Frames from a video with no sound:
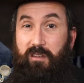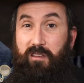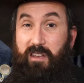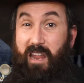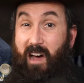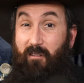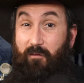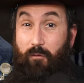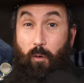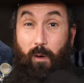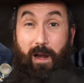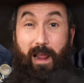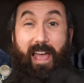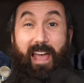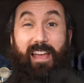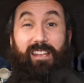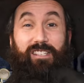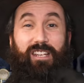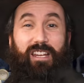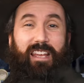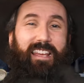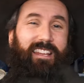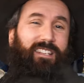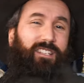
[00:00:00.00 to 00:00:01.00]
Now, if you want to
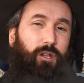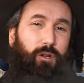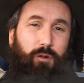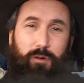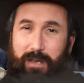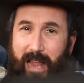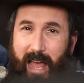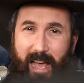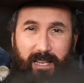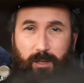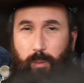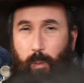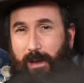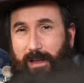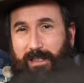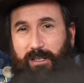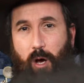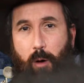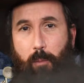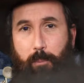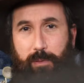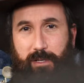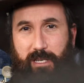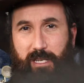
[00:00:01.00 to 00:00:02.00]
enter into next week's
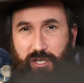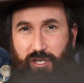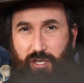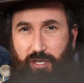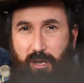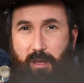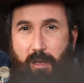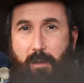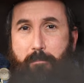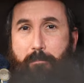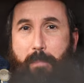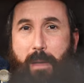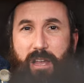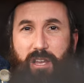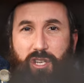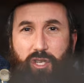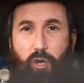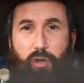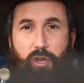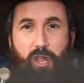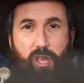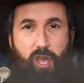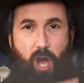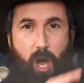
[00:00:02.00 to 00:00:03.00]
competition, make
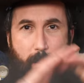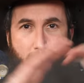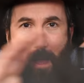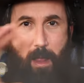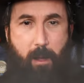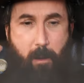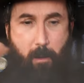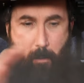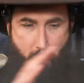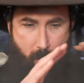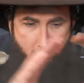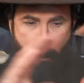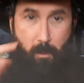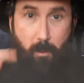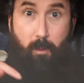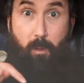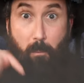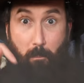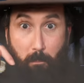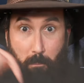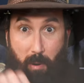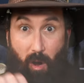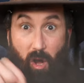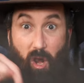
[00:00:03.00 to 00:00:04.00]
sure you comment
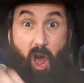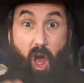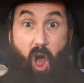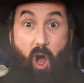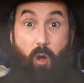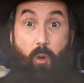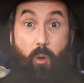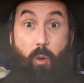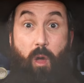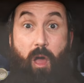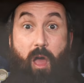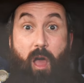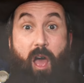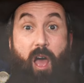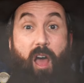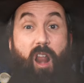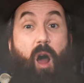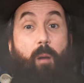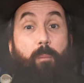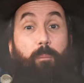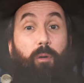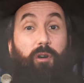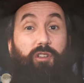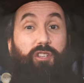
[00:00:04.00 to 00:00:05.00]
below and
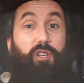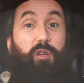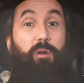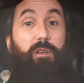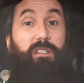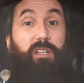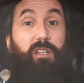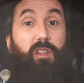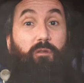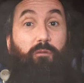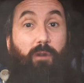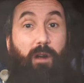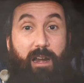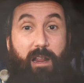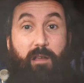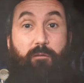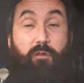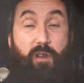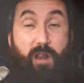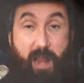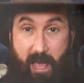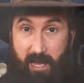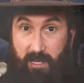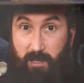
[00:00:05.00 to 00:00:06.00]
I'll put you into the running
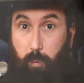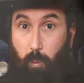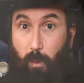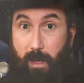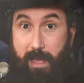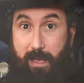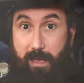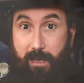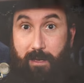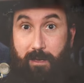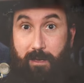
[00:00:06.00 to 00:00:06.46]
for next week.